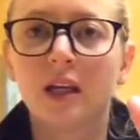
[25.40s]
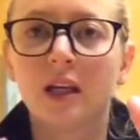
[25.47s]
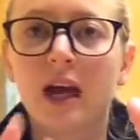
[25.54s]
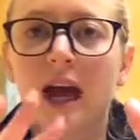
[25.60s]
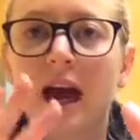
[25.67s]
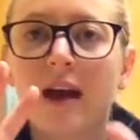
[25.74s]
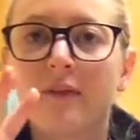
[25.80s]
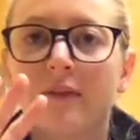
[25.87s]

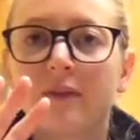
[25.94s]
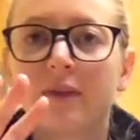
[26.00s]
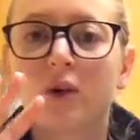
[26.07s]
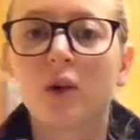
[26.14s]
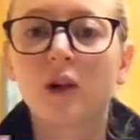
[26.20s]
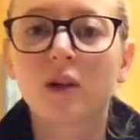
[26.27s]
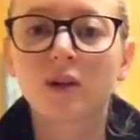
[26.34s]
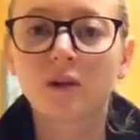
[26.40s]
have
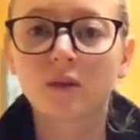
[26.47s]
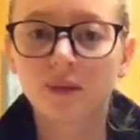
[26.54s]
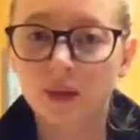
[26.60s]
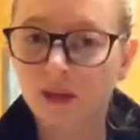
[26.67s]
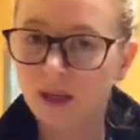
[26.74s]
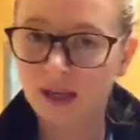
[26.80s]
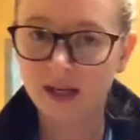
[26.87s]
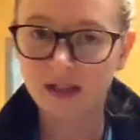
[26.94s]
cortical
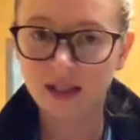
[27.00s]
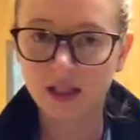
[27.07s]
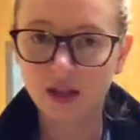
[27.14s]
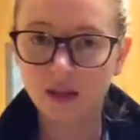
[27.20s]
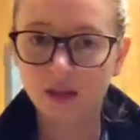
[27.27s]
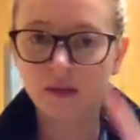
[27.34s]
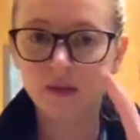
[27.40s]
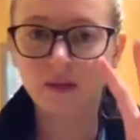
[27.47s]

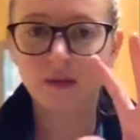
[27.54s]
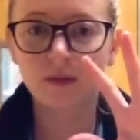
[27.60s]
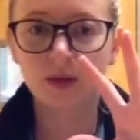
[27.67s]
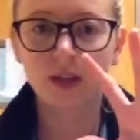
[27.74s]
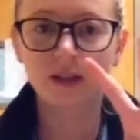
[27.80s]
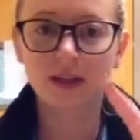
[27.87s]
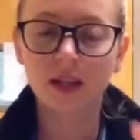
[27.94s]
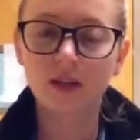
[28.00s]
reorganization for
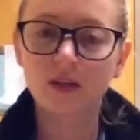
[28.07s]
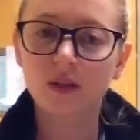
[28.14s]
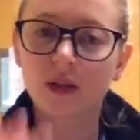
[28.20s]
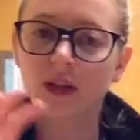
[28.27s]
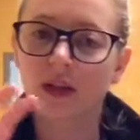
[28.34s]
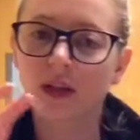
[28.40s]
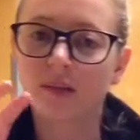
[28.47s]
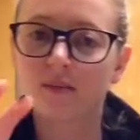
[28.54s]
your
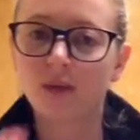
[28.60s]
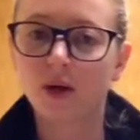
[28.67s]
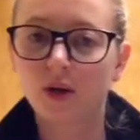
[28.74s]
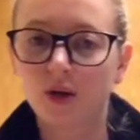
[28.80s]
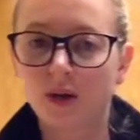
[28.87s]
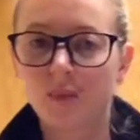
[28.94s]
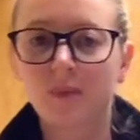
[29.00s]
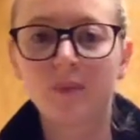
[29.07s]
sensory and
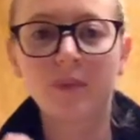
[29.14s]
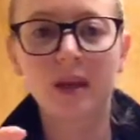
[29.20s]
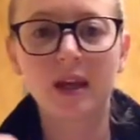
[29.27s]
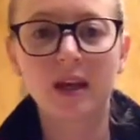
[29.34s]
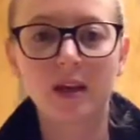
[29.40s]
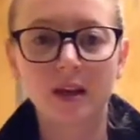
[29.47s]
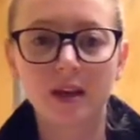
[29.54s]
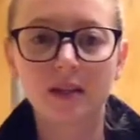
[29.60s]
motor
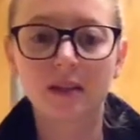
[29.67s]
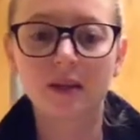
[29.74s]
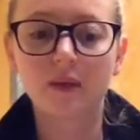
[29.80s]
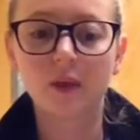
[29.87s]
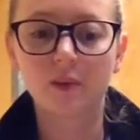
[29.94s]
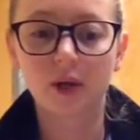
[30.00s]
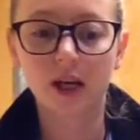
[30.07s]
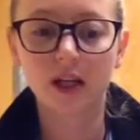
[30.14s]
areas of
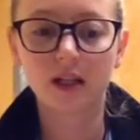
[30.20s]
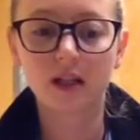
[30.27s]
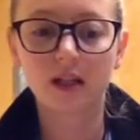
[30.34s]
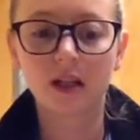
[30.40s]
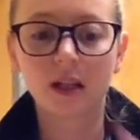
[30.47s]
your brain.